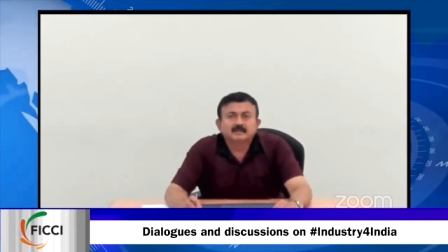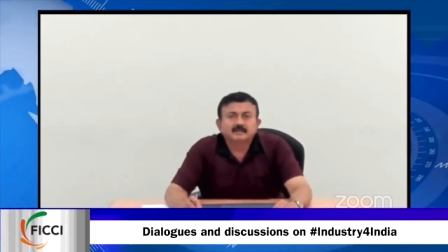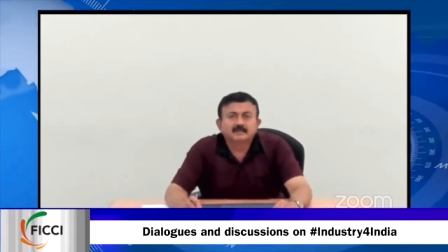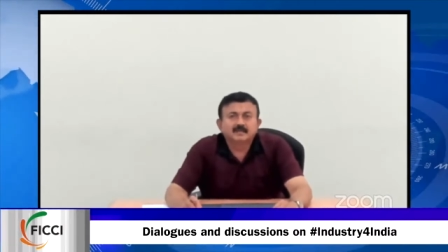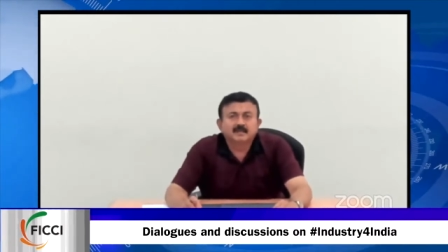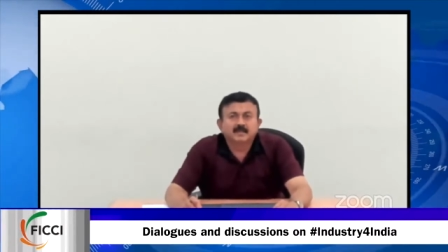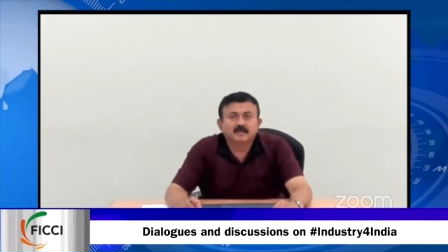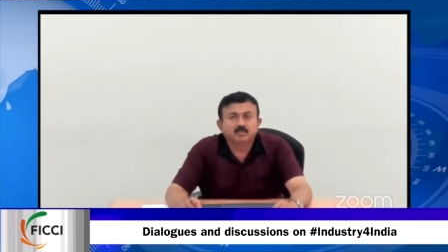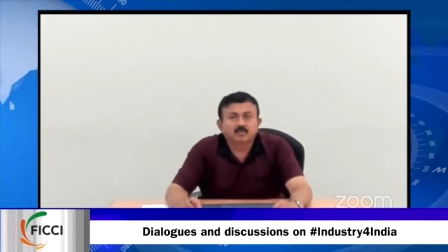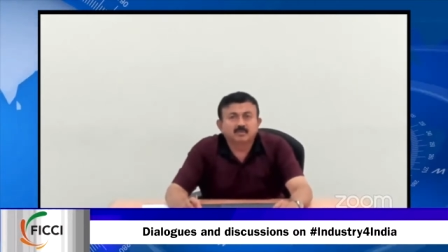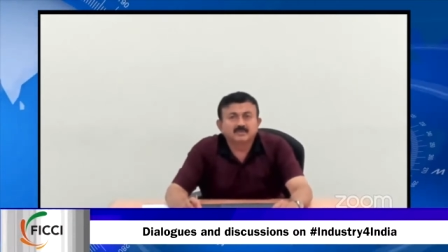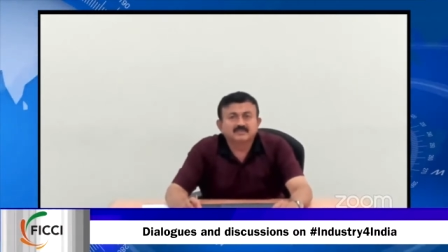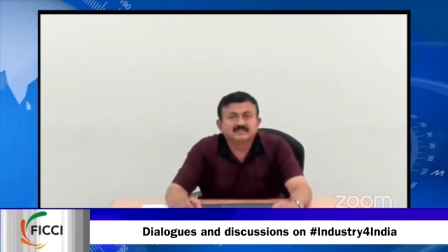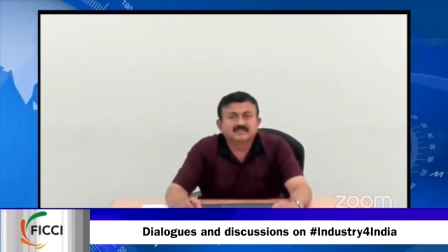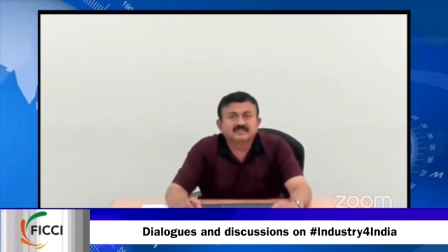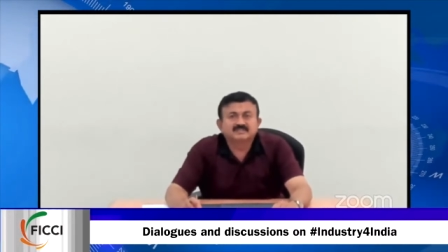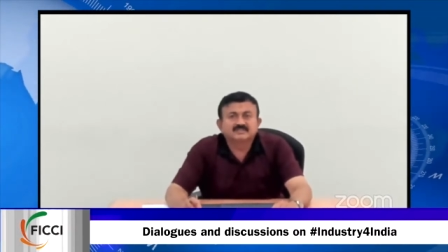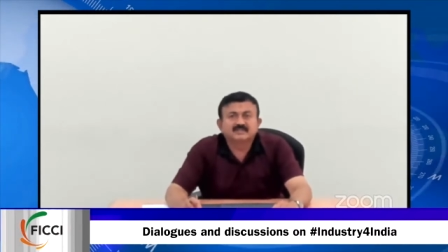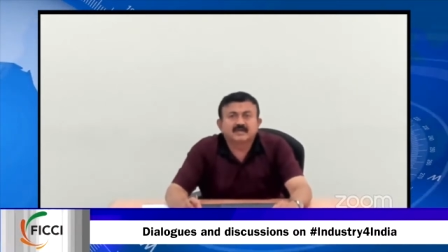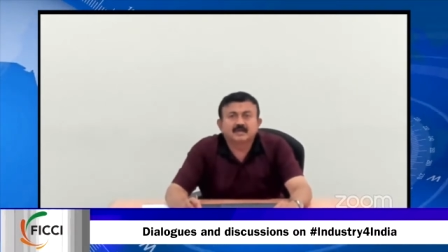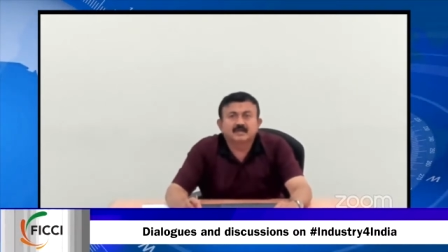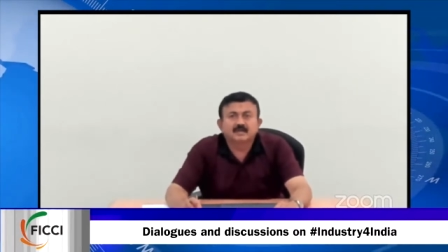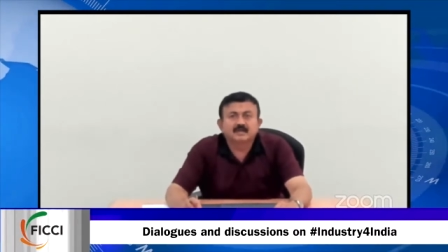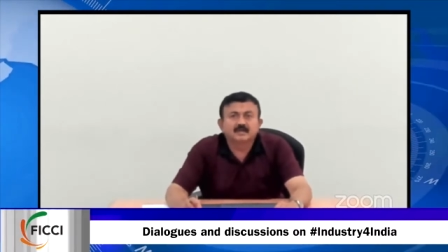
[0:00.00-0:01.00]
there was a
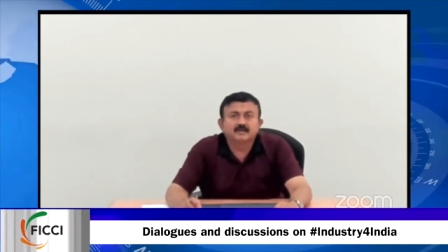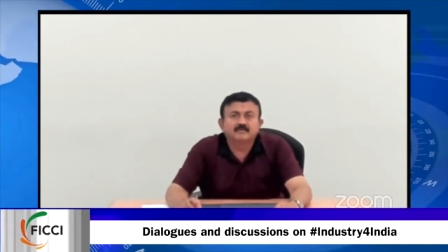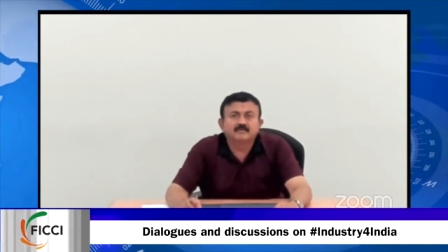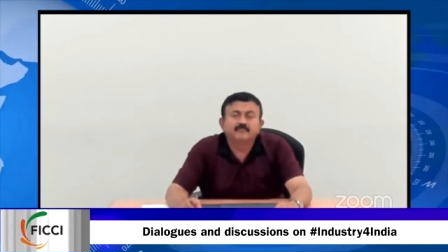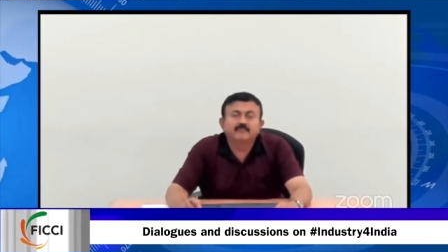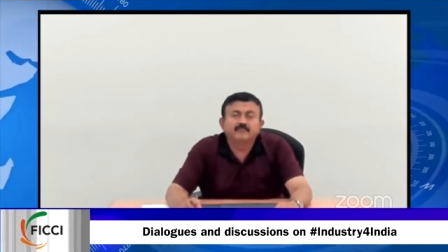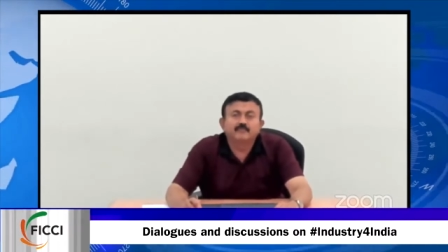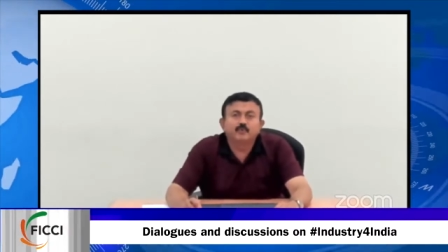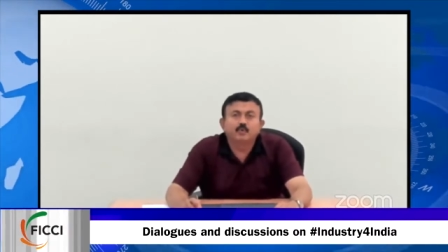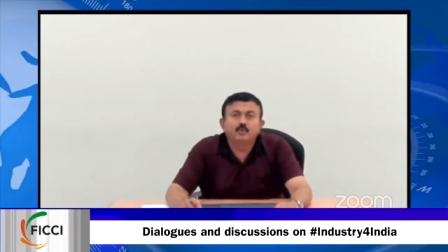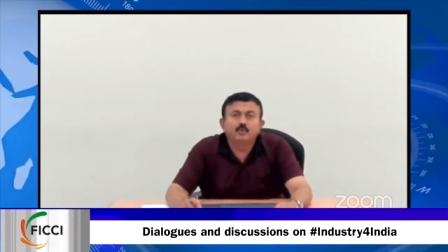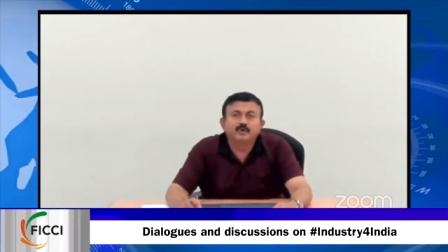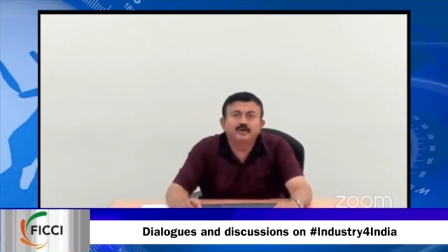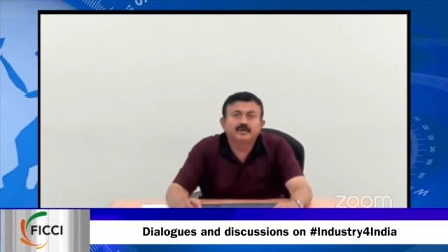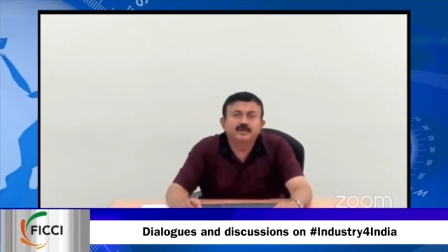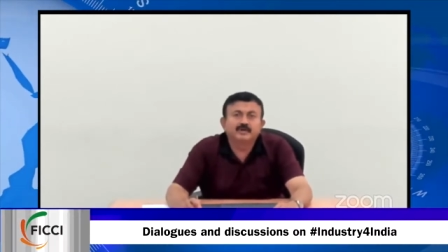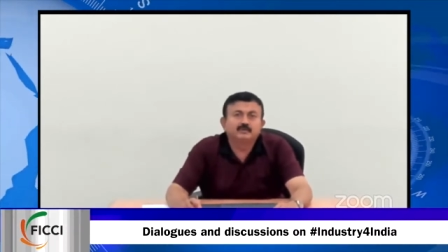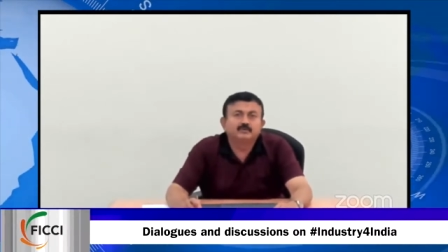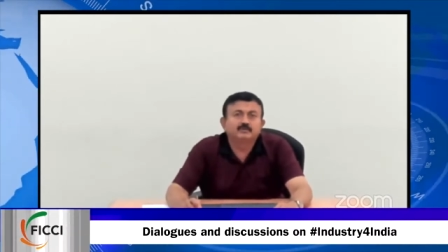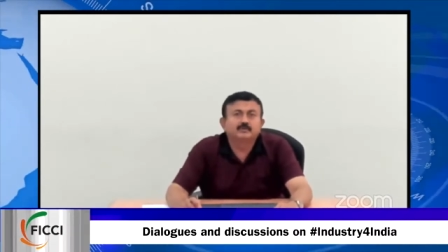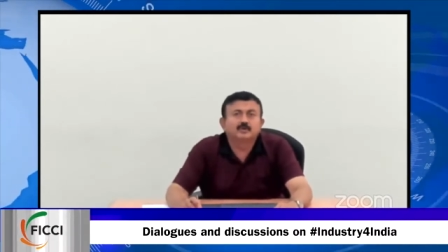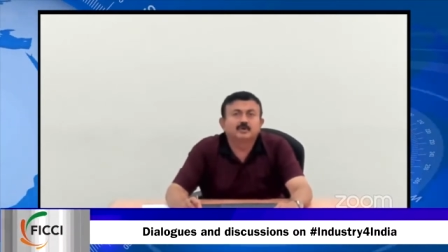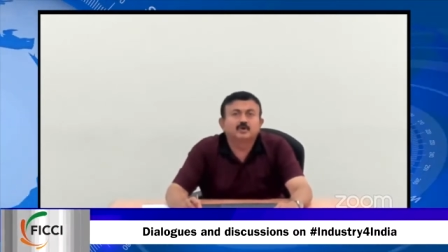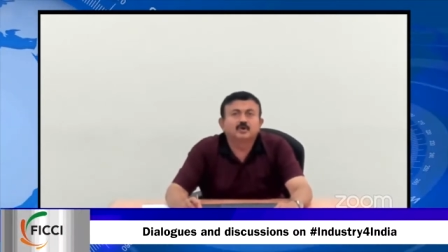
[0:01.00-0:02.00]
sudden flow
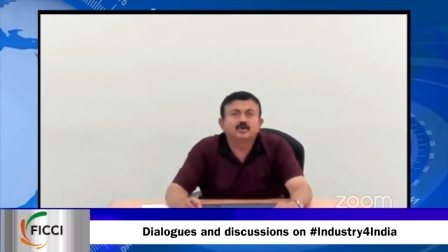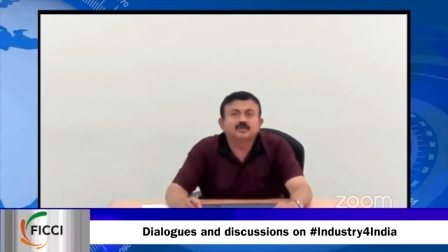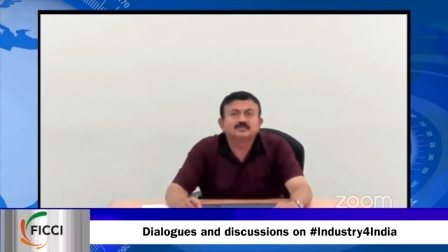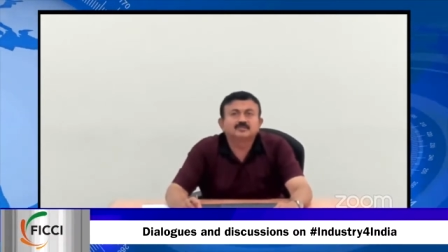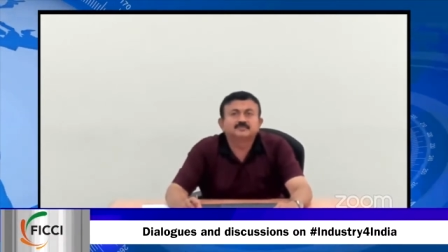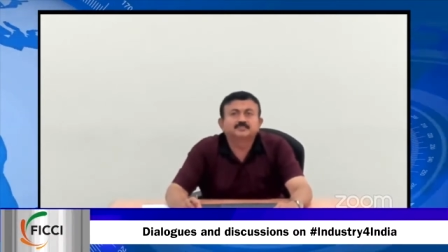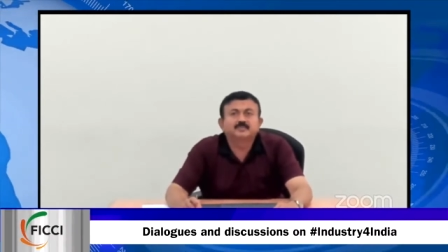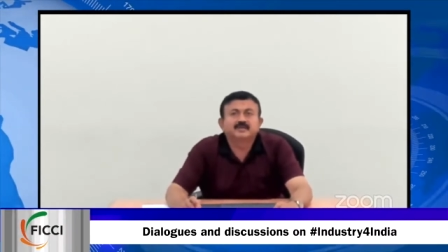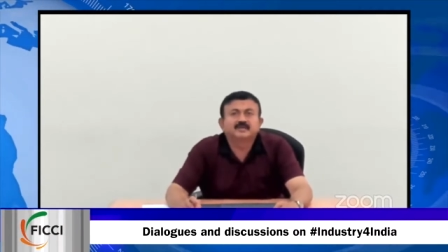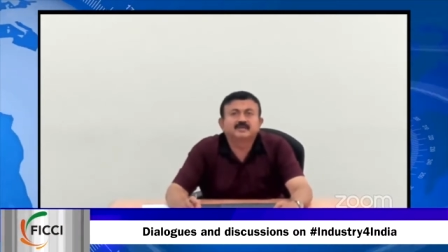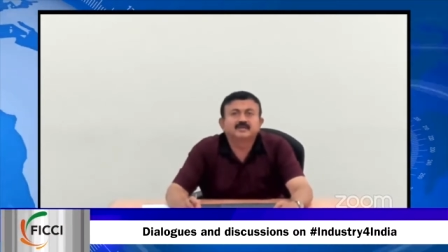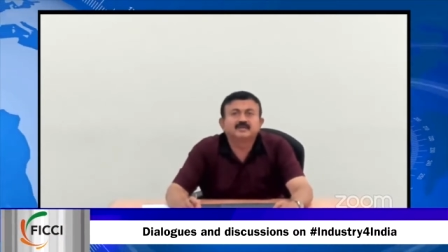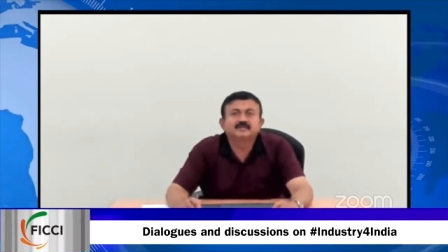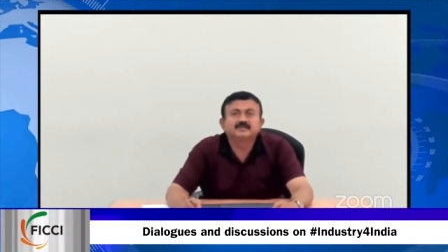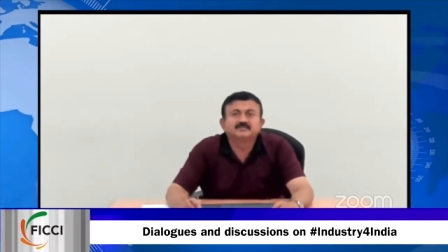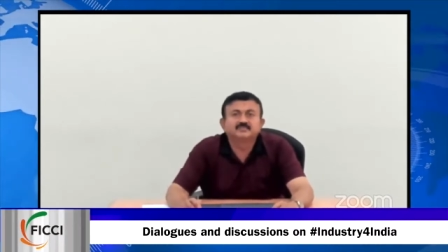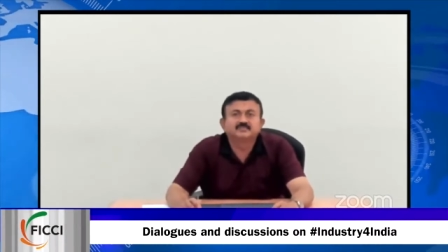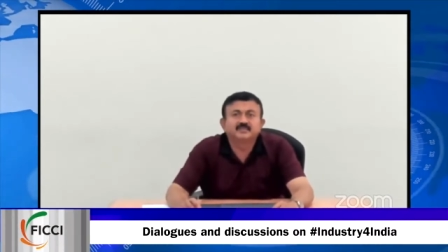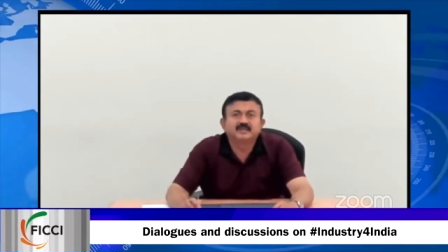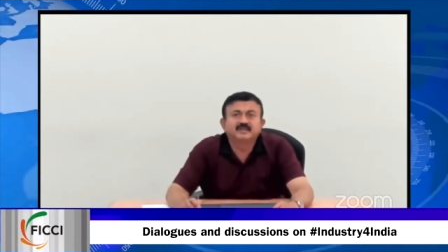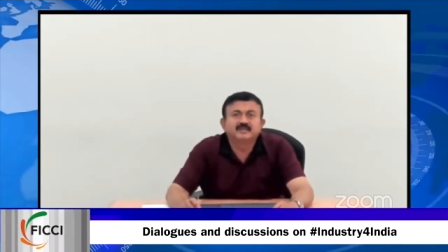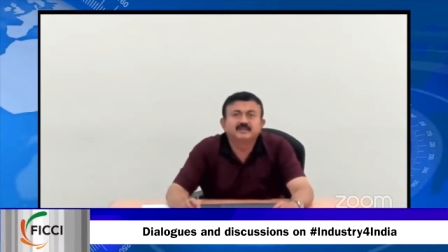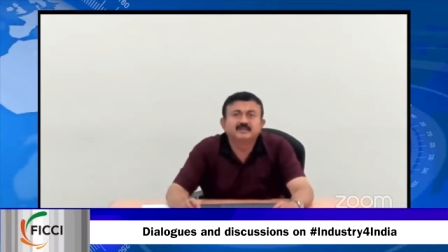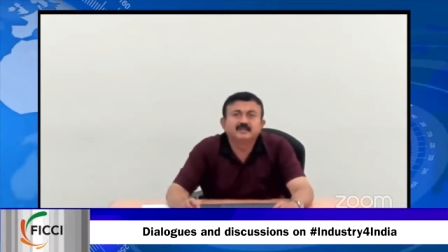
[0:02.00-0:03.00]
into the hospitals
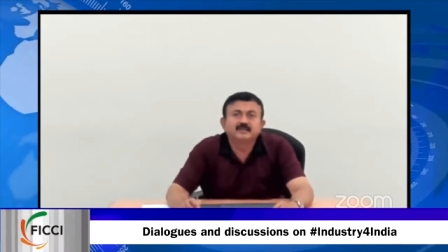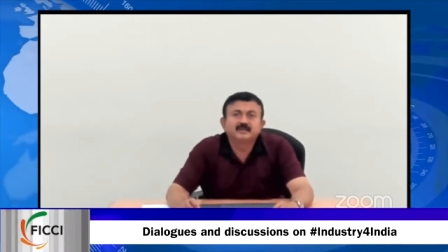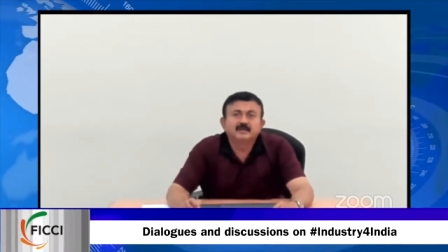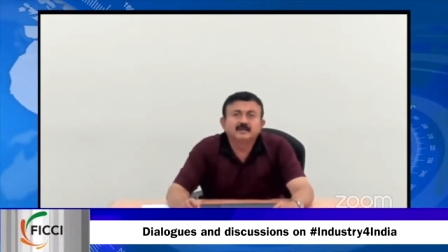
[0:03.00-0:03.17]
with